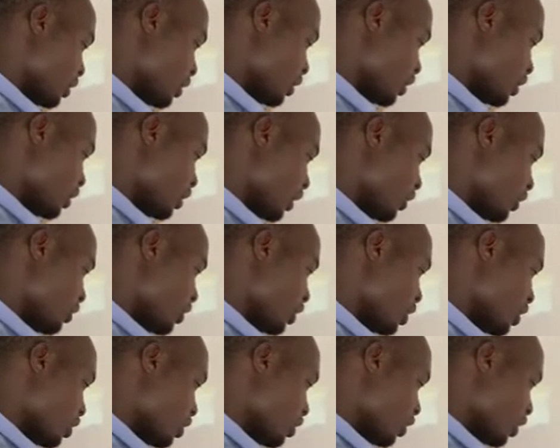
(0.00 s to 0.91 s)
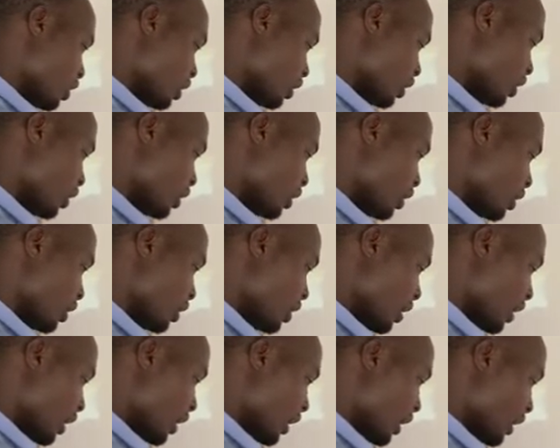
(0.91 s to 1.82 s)
town is called
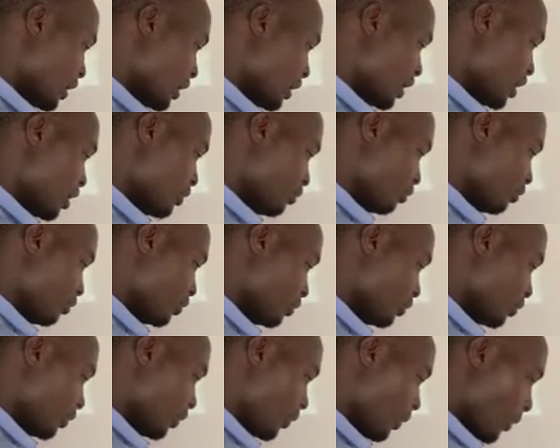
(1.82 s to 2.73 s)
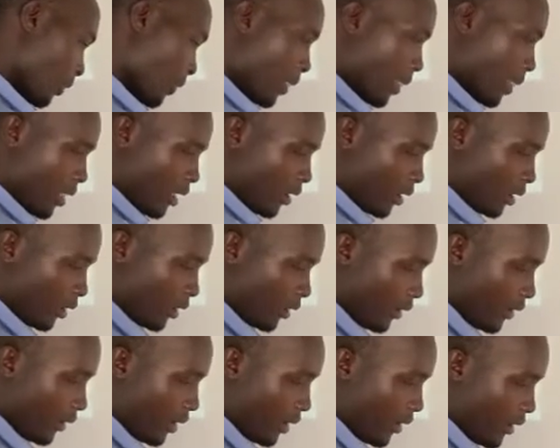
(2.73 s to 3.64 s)
Axim.
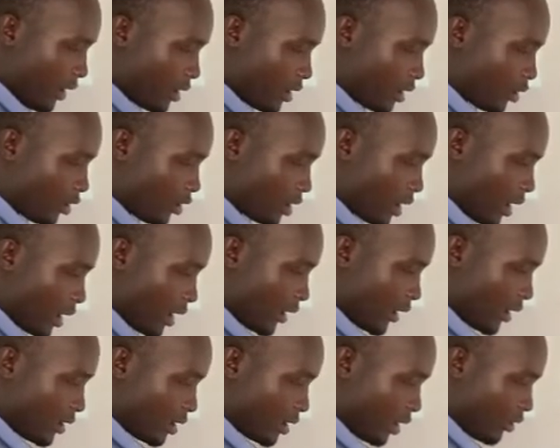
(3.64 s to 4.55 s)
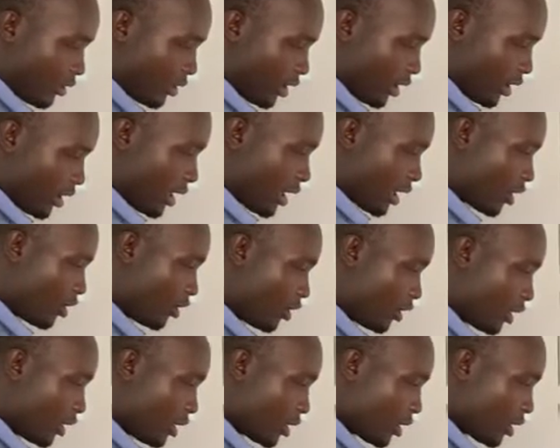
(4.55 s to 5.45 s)
Then there is also another town here
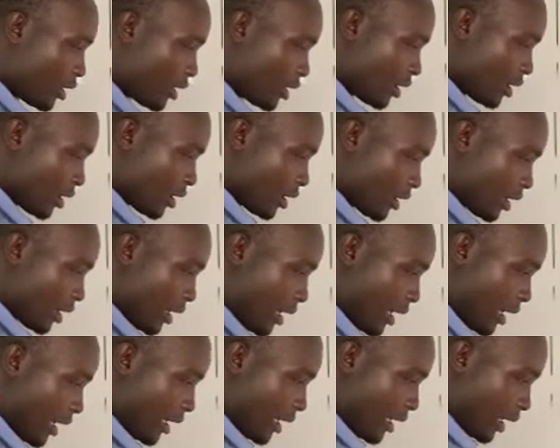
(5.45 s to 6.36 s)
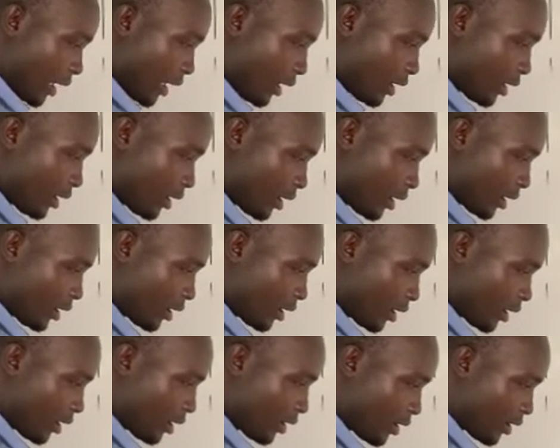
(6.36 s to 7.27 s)
called Agra.
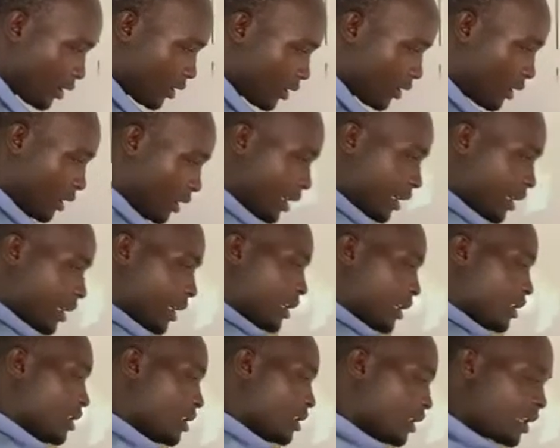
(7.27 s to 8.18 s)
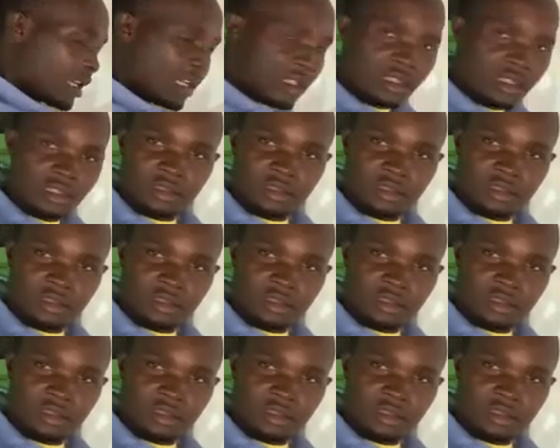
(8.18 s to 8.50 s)
Agra is here.